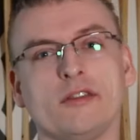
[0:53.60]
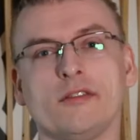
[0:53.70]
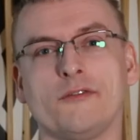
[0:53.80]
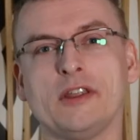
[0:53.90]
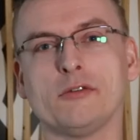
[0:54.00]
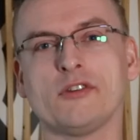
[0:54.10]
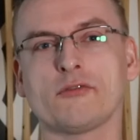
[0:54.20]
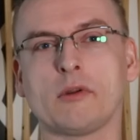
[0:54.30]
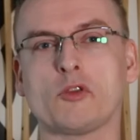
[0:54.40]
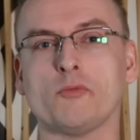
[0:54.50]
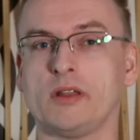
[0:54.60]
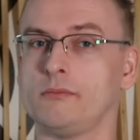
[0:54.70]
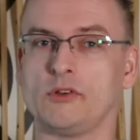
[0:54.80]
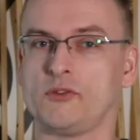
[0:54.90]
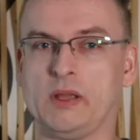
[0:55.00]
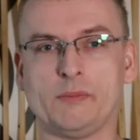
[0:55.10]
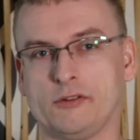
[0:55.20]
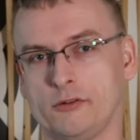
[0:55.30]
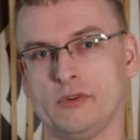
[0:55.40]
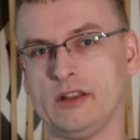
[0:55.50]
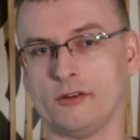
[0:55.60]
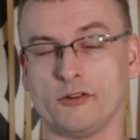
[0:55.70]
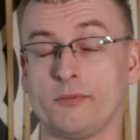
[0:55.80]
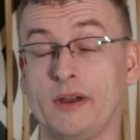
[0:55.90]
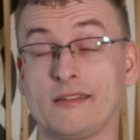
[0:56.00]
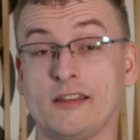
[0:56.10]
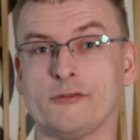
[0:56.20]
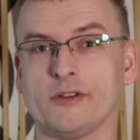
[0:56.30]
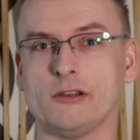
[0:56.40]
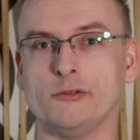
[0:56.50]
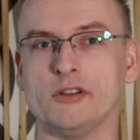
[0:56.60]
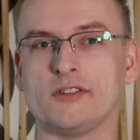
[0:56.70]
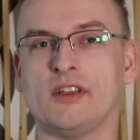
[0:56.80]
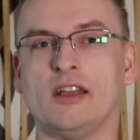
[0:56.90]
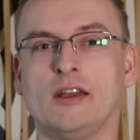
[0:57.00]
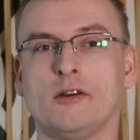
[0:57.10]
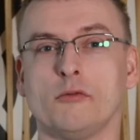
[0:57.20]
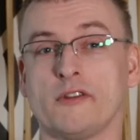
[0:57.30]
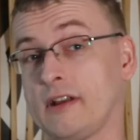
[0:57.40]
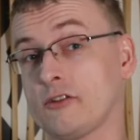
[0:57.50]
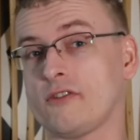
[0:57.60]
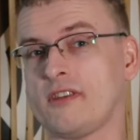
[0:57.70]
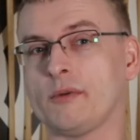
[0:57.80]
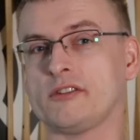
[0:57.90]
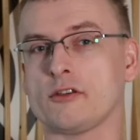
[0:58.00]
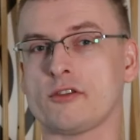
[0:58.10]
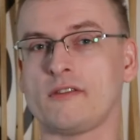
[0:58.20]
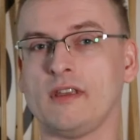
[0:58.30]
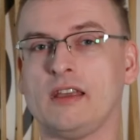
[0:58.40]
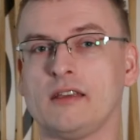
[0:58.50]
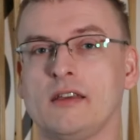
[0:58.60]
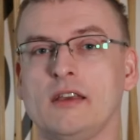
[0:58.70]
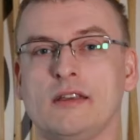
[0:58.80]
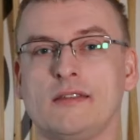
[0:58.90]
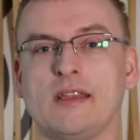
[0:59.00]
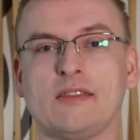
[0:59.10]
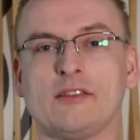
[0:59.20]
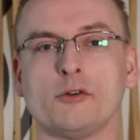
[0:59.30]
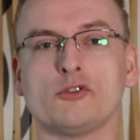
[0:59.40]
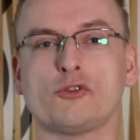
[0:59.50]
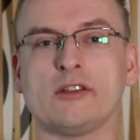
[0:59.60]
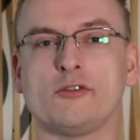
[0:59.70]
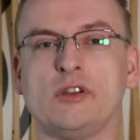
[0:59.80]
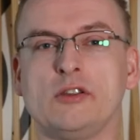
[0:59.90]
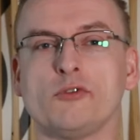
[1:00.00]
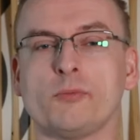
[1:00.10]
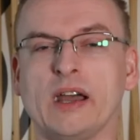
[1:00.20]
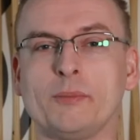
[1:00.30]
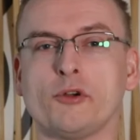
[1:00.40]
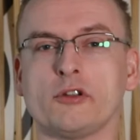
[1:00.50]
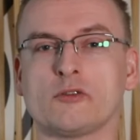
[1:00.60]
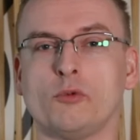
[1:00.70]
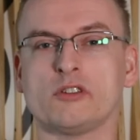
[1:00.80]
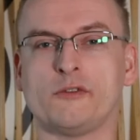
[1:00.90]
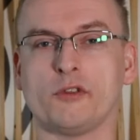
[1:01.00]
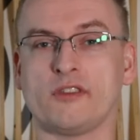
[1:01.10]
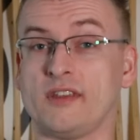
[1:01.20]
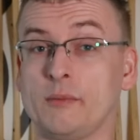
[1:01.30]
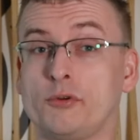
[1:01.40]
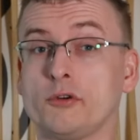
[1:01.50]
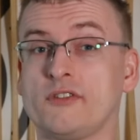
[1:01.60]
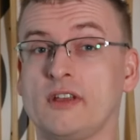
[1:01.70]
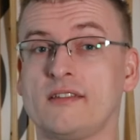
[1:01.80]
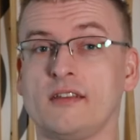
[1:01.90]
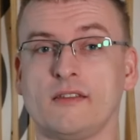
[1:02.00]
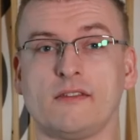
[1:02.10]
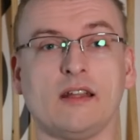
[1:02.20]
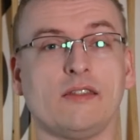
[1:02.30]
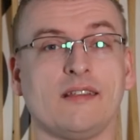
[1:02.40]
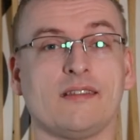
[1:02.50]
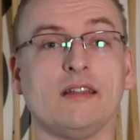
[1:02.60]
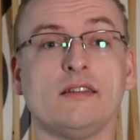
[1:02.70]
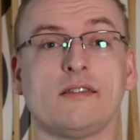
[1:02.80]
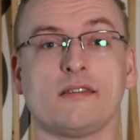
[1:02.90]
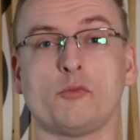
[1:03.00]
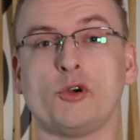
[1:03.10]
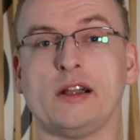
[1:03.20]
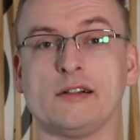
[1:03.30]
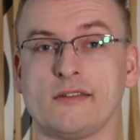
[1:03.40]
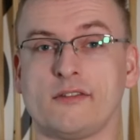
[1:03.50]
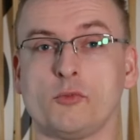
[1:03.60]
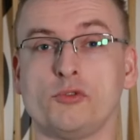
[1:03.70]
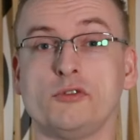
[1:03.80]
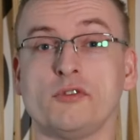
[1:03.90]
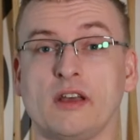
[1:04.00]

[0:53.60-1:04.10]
it in the video description, but most people don't read those, myself included. What Sergeant Sabotage is saying is that they don't try to reuse byproduct water for the same process, instead they send it somewhere else to produce